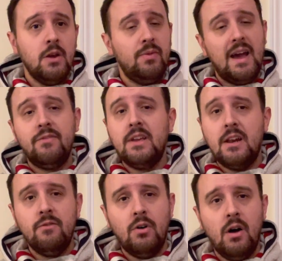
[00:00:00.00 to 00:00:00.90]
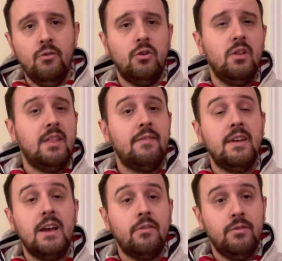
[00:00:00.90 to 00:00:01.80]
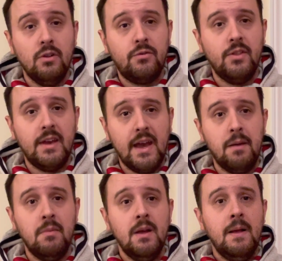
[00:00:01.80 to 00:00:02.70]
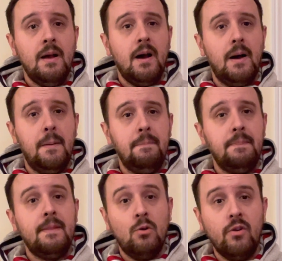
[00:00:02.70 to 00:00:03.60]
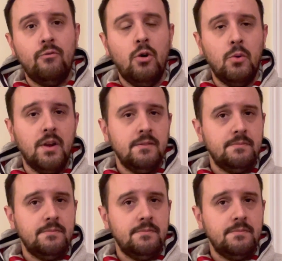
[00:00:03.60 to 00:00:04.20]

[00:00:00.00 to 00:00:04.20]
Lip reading: They have to get involved early. They have to get a feel for the game going forward.